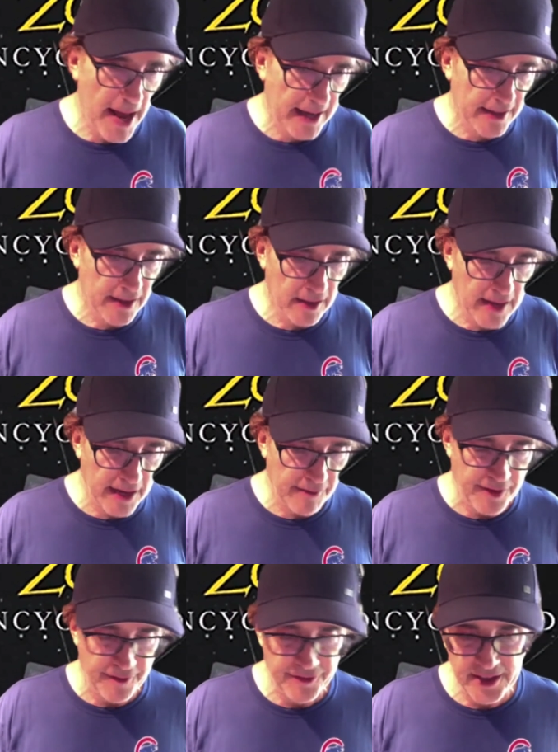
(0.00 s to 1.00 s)
in the late
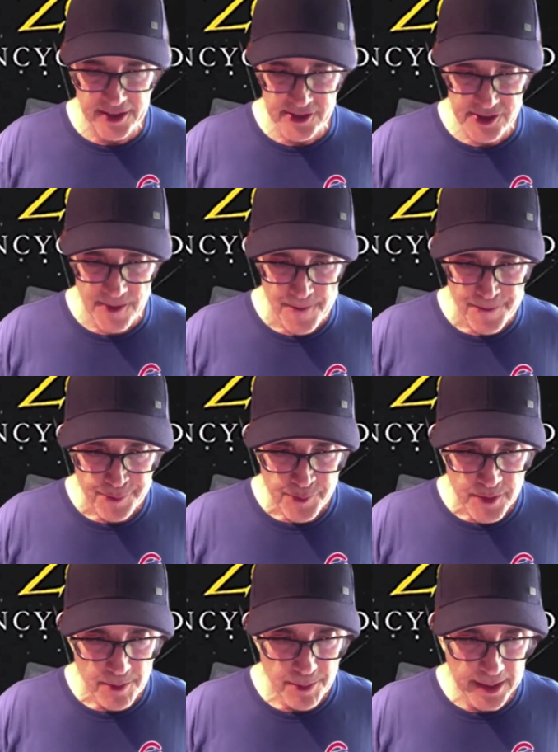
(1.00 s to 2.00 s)
50s, but